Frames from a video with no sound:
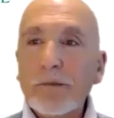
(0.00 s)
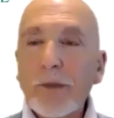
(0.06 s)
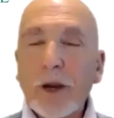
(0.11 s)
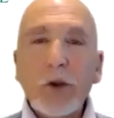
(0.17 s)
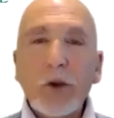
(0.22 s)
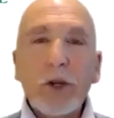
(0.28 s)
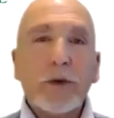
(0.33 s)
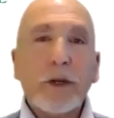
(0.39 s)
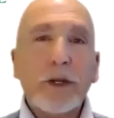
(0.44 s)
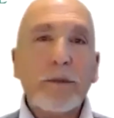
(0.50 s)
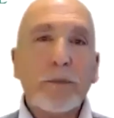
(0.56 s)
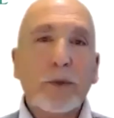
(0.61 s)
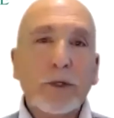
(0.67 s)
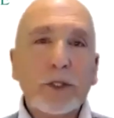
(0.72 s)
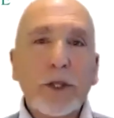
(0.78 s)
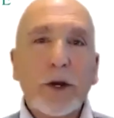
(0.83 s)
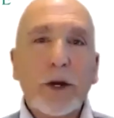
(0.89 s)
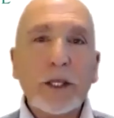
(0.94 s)
moan if I didn't
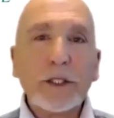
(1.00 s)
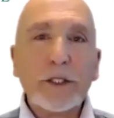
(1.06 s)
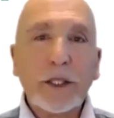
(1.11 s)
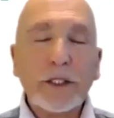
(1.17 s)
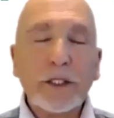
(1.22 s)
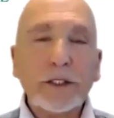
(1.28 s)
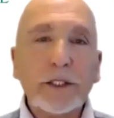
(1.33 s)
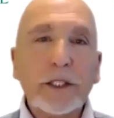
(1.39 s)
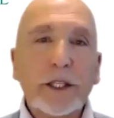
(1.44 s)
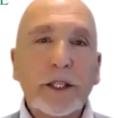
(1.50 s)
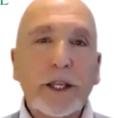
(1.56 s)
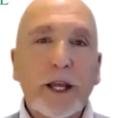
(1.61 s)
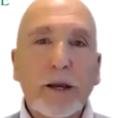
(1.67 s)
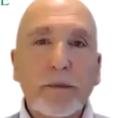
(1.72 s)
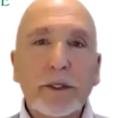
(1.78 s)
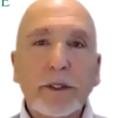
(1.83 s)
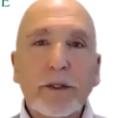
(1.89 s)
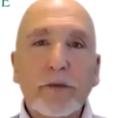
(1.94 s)
put nice things in the
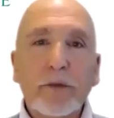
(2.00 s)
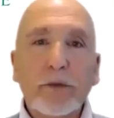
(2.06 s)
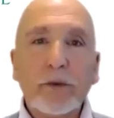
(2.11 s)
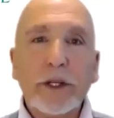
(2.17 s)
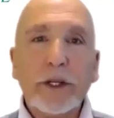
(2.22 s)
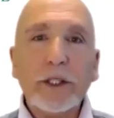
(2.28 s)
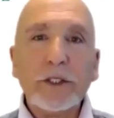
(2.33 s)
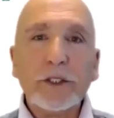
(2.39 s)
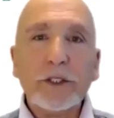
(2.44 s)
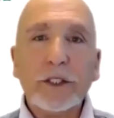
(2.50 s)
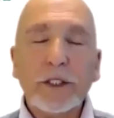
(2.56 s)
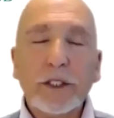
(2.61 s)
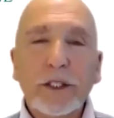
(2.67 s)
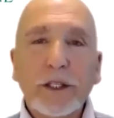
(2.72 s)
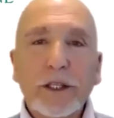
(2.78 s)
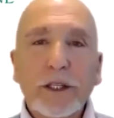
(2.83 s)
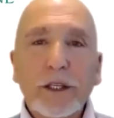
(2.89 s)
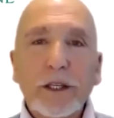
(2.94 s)
cupboard and the fridge."
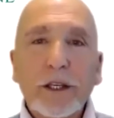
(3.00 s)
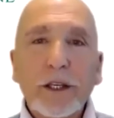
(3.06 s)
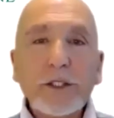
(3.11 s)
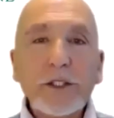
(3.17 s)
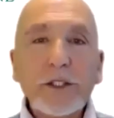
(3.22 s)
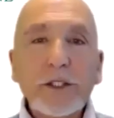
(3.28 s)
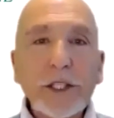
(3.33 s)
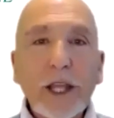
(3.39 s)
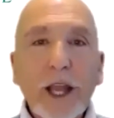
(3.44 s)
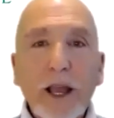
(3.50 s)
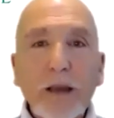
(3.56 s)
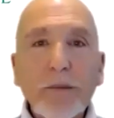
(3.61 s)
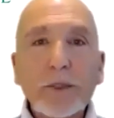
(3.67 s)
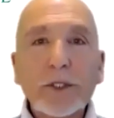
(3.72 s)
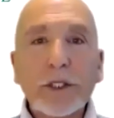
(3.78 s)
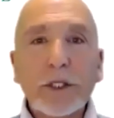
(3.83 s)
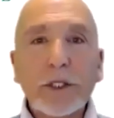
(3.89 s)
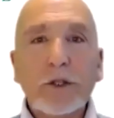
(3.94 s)
And she's
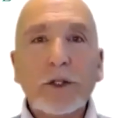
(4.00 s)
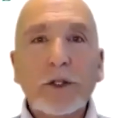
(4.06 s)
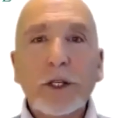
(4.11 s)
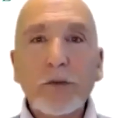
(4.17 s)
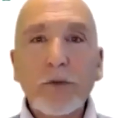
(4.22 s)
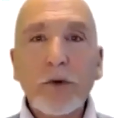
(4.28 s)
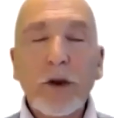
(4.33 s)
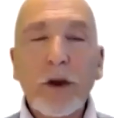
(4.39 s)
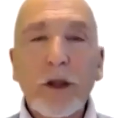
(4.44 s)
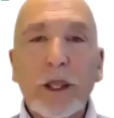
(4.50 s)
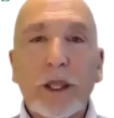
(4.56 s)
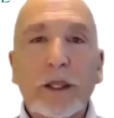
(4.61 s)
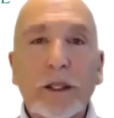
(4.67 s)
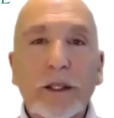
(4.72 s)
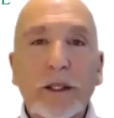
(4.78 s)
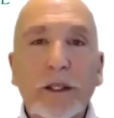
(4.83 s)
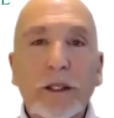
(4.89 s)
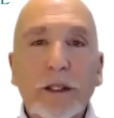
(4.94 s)
absolutely right.
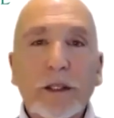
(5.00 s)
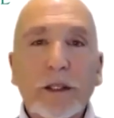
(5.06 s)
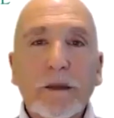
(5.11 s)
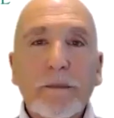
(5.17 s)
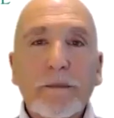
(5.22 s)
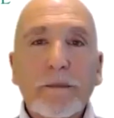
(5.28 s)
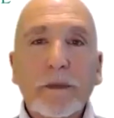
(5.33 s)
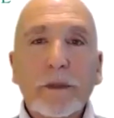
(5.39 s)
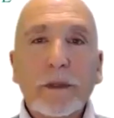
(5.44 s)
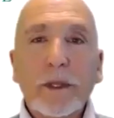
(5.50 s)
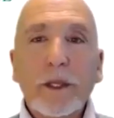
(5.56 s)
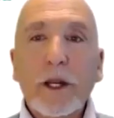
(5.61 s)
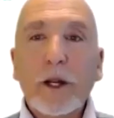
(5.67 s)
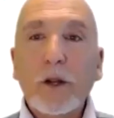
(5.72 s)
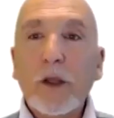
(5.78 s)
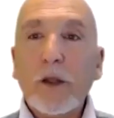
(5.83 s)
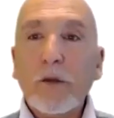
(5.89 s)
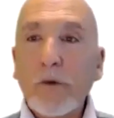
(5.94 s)
You
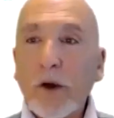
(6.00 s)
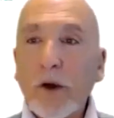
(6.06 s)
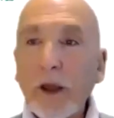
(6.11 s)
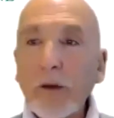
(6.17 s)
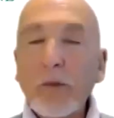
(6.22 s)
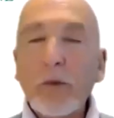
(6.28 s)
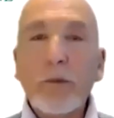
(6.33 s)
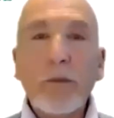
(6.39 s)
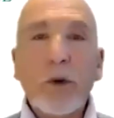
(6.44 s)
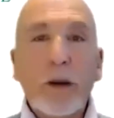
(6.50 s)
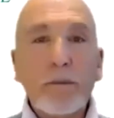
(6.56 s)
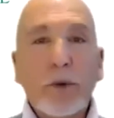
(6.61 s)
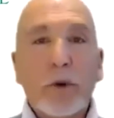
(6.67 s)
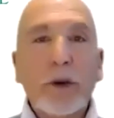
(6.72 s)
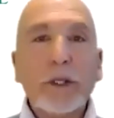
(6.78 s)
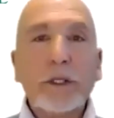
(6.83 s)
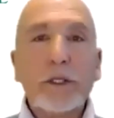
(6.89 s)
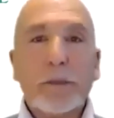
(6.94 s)
know, if I want my
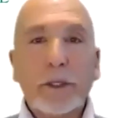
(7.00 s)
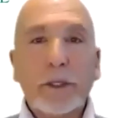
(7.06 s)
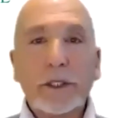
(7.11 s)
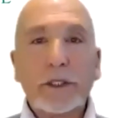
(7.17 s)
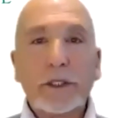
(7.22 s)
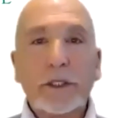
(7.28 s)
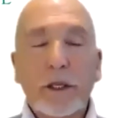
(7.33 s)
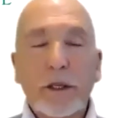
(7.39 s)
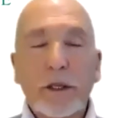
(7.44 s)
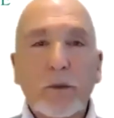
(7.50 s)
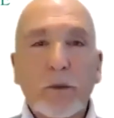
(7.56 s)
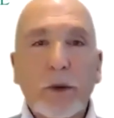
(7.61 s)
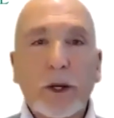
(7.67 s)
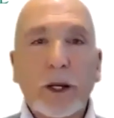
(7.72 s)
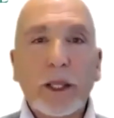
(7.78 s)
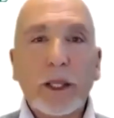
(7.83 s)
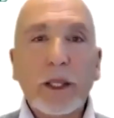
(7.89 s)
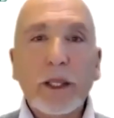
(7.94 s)
body to be a certain
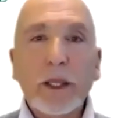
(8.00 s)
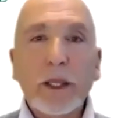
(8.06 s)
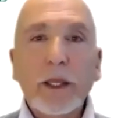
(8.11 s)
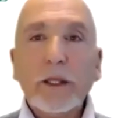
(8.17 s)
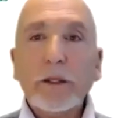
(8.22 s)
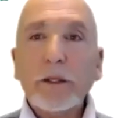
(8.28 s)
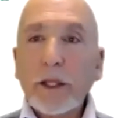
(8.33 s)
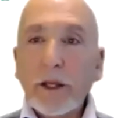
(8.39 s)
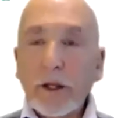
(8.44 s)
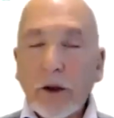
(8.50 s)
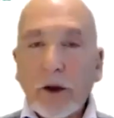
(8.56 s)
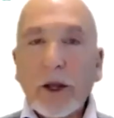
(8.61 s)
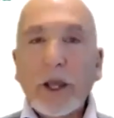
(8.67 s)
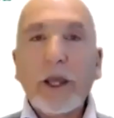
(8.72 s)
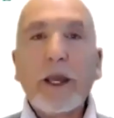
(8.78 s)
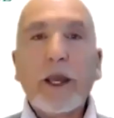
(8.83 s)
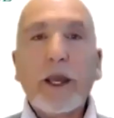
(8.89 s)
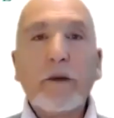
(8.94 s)
way, then
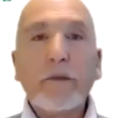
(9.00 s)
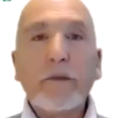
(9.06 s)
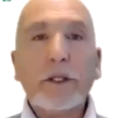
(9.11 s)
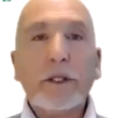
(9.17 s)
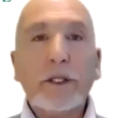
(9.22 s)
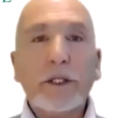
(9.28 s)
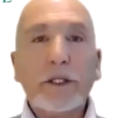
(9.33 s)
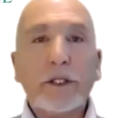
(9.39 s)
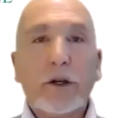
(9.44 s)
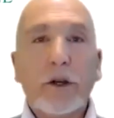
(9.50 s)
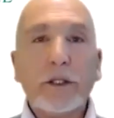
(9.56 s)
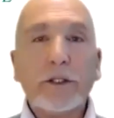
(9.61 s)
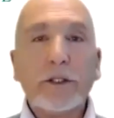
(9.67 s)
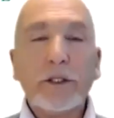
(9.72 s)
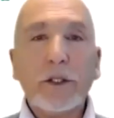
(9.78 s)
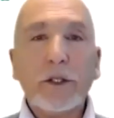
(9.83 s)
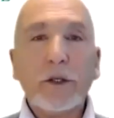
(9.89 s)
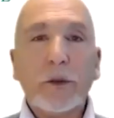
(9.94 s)
I have to decide
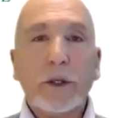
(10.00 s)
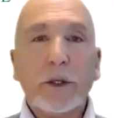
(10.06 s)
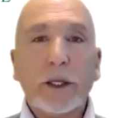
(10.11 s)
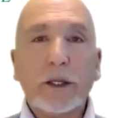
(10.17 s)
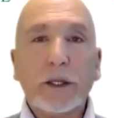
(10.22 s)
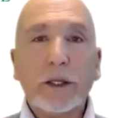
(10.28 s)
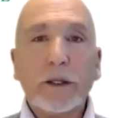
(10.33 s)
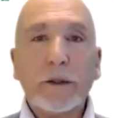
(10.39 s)
to do it.